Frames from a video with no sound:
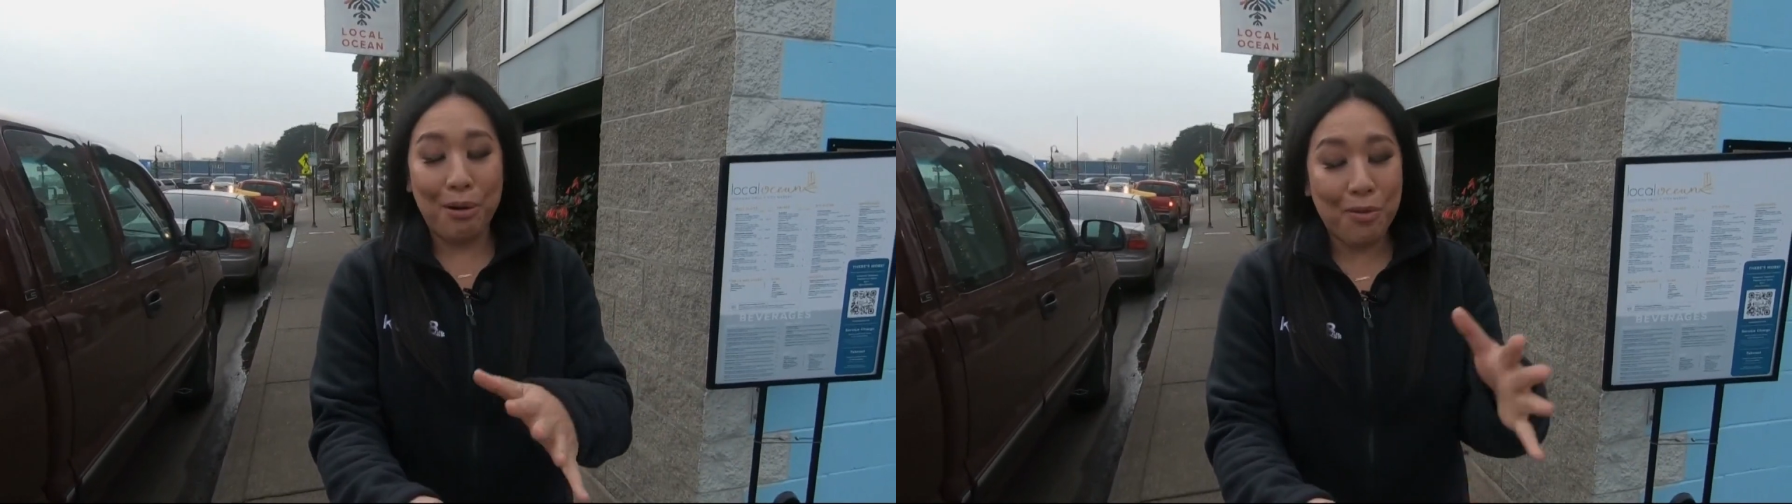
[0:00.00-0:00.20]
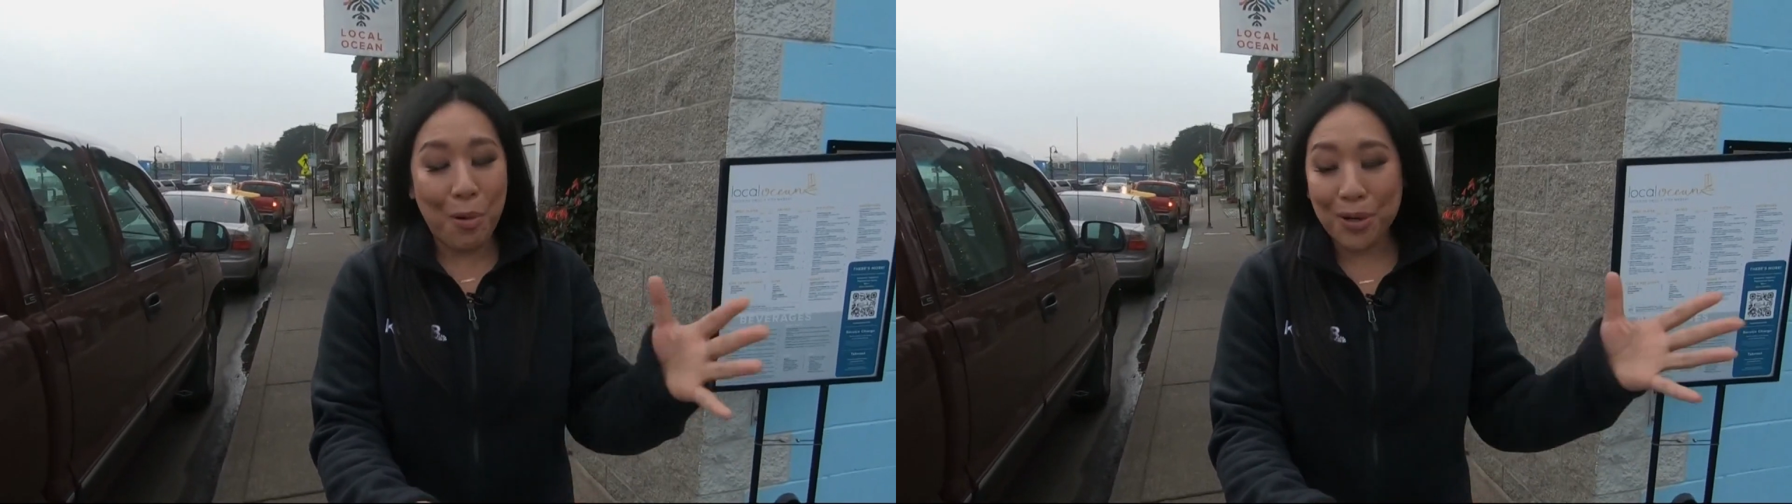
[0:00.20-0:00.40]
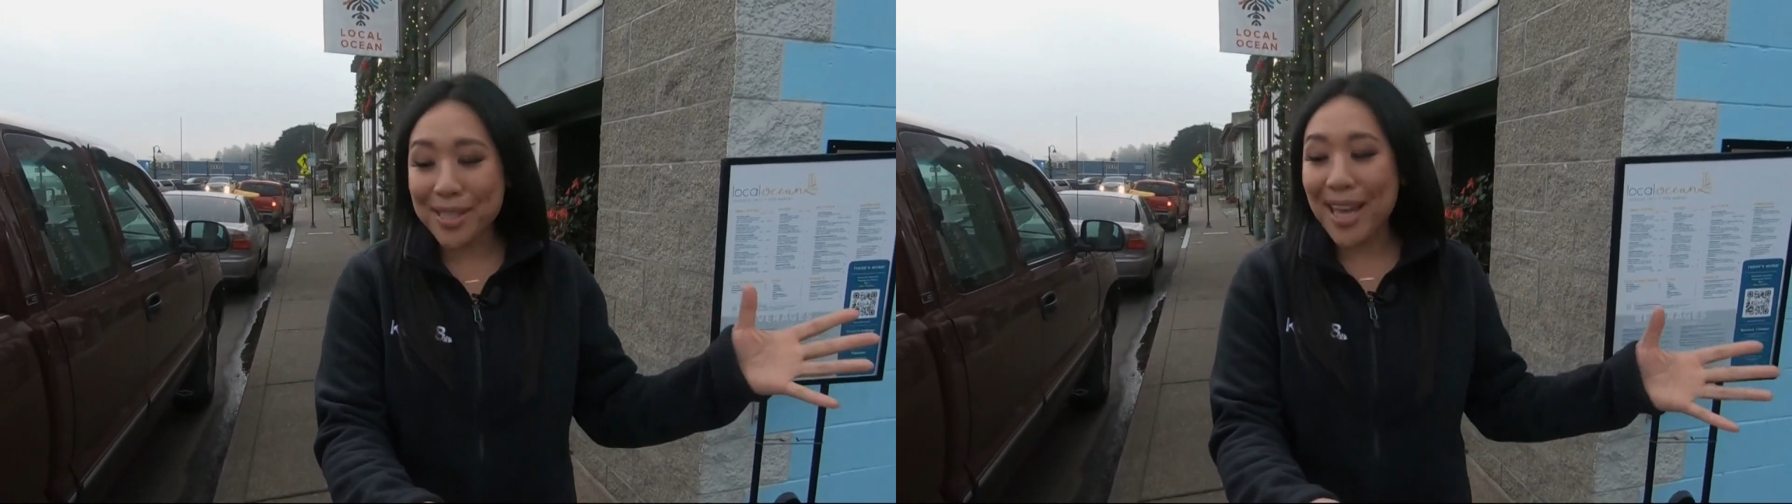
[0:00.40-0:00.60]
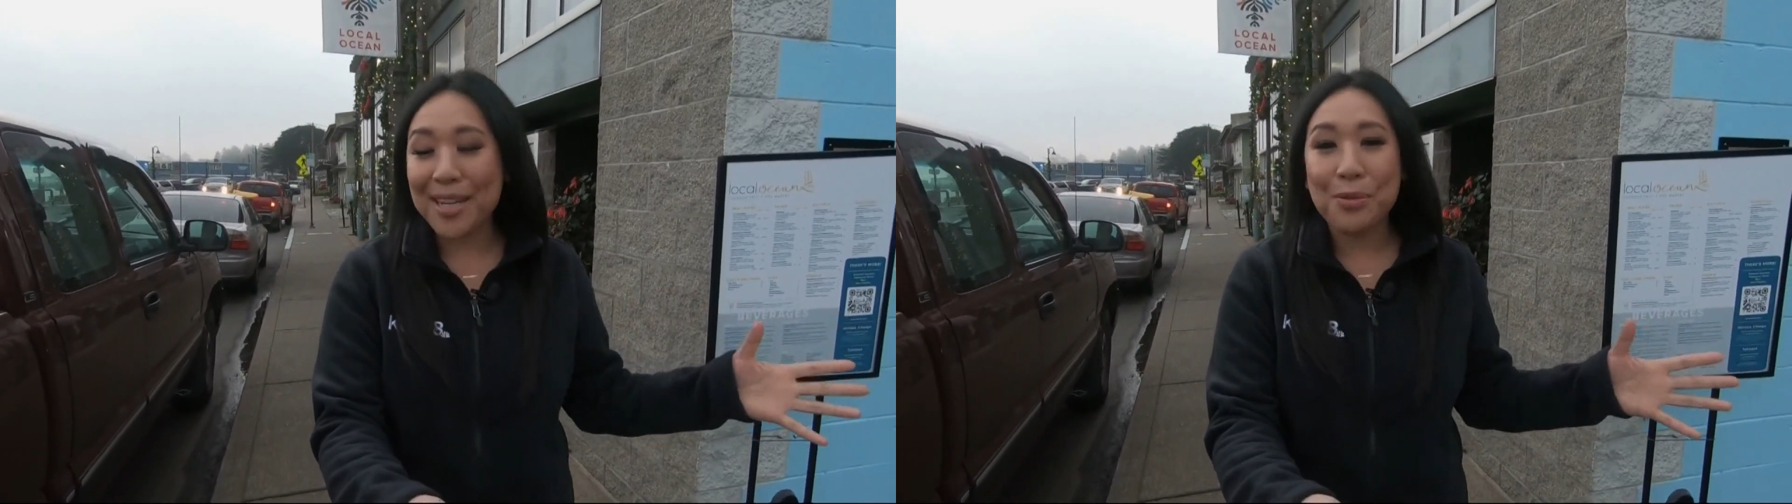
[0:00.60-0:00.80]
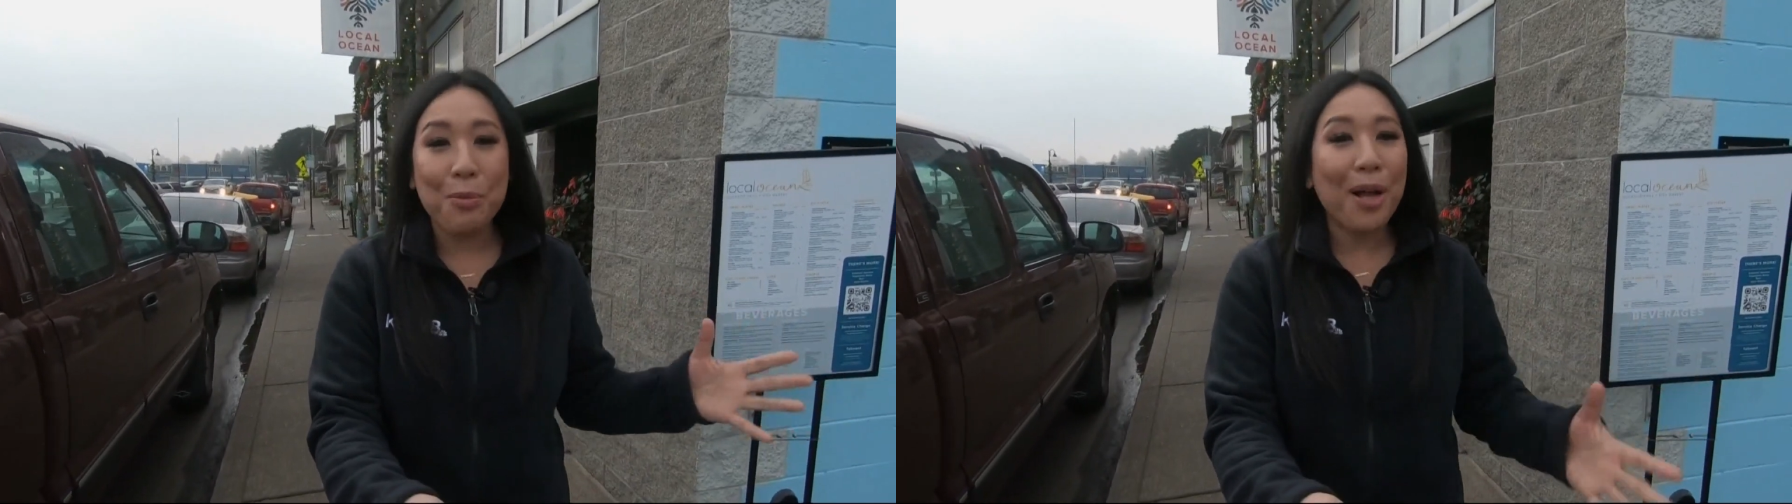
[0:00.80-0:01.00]
Of course, that
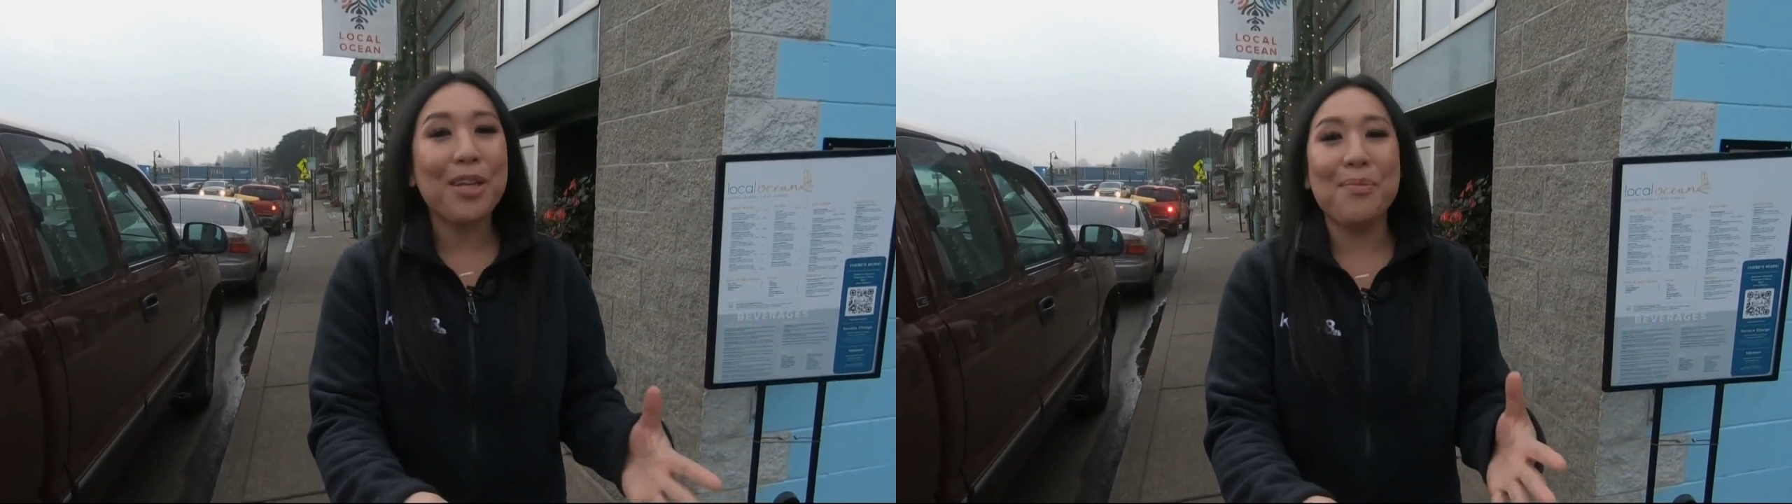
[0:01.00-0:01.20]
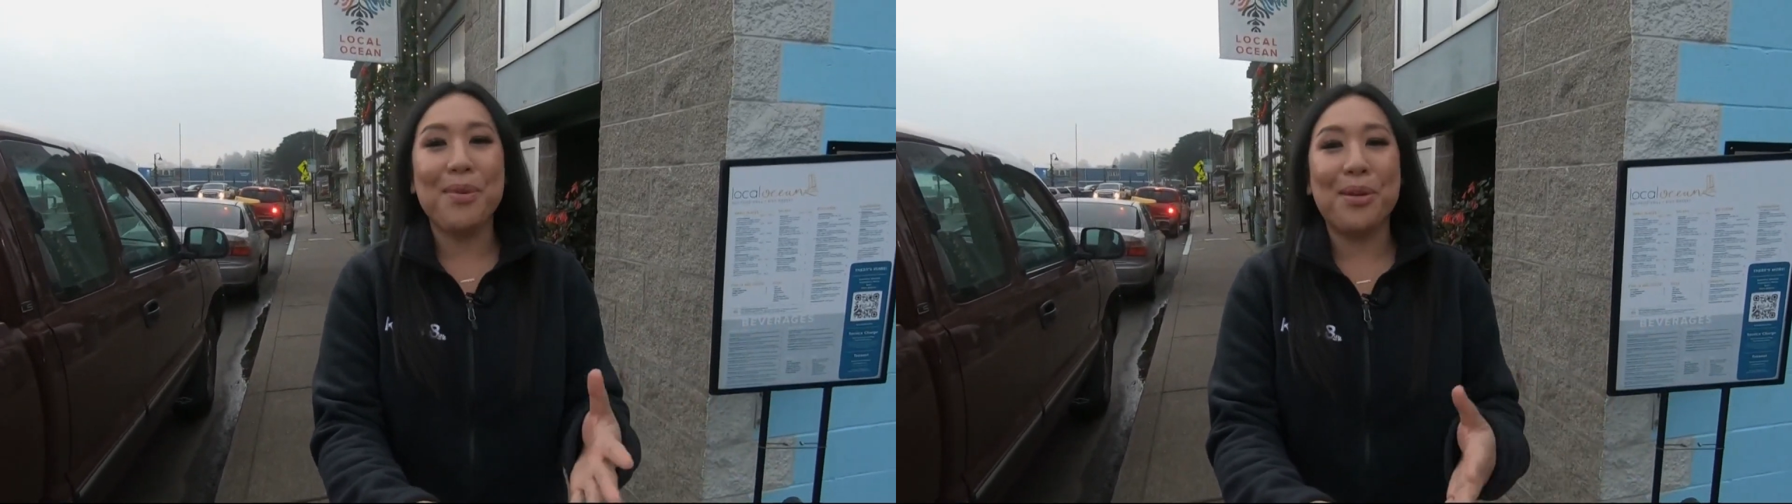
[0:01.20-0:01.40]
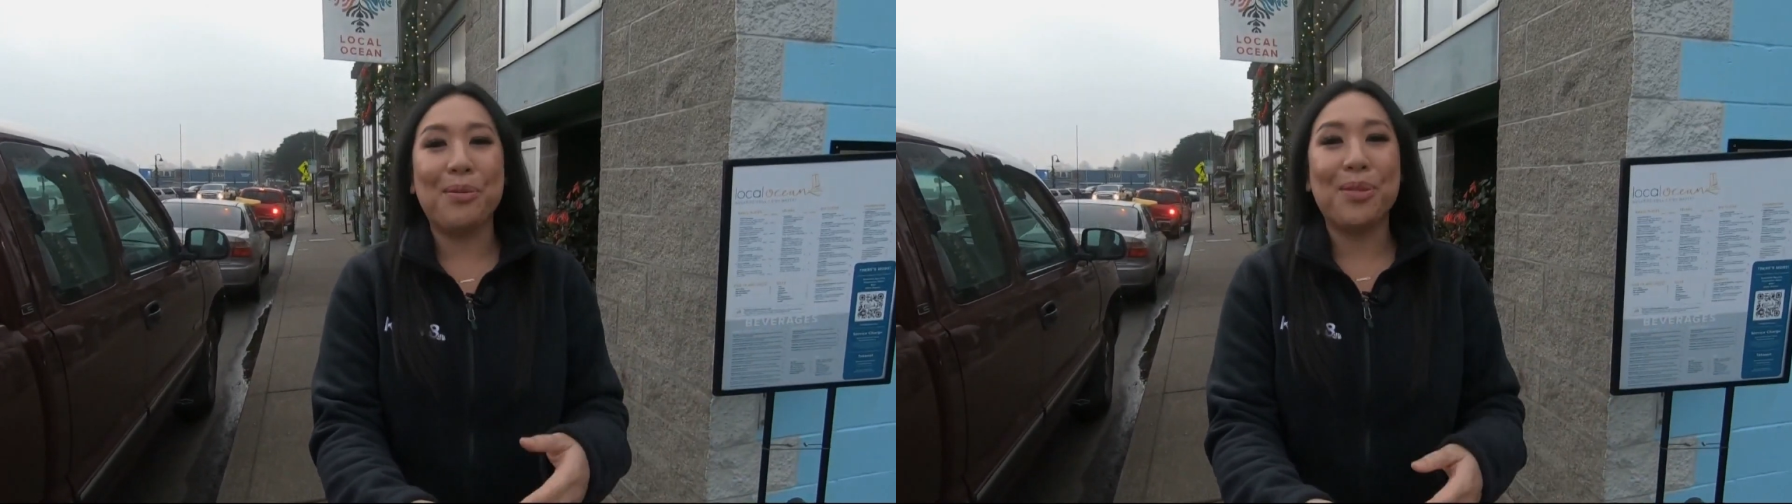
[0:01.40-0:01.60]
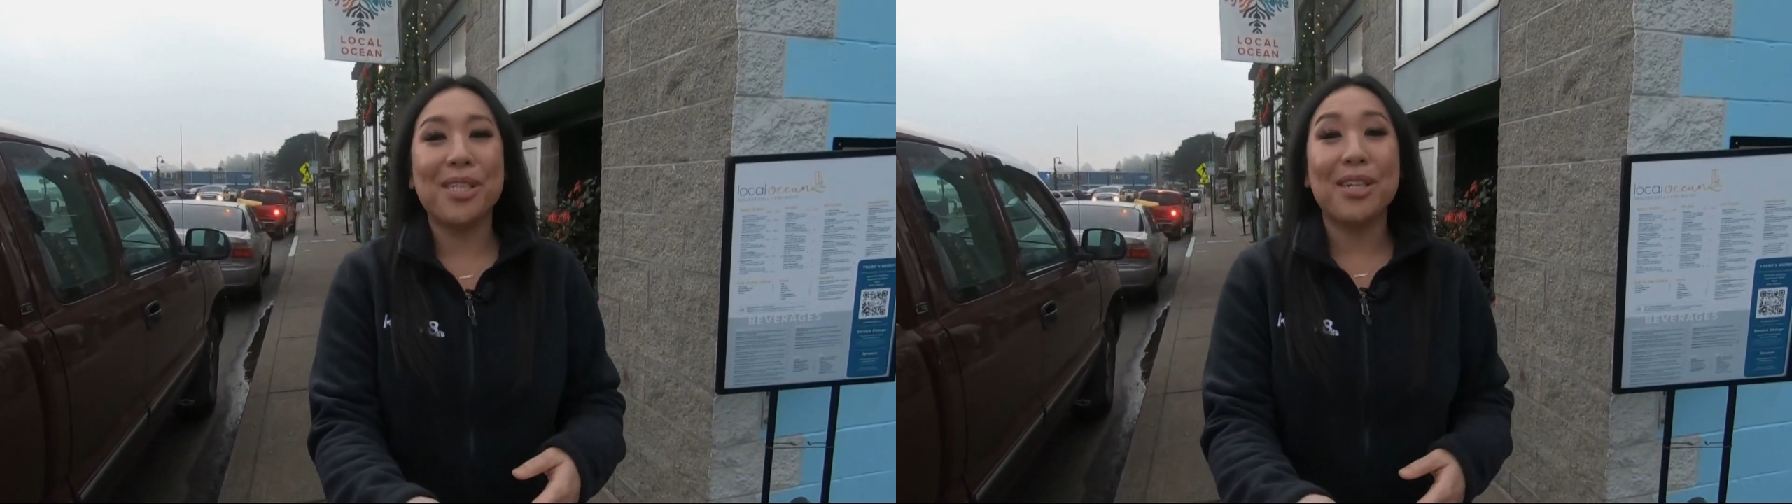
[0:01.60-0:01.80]
is welcome news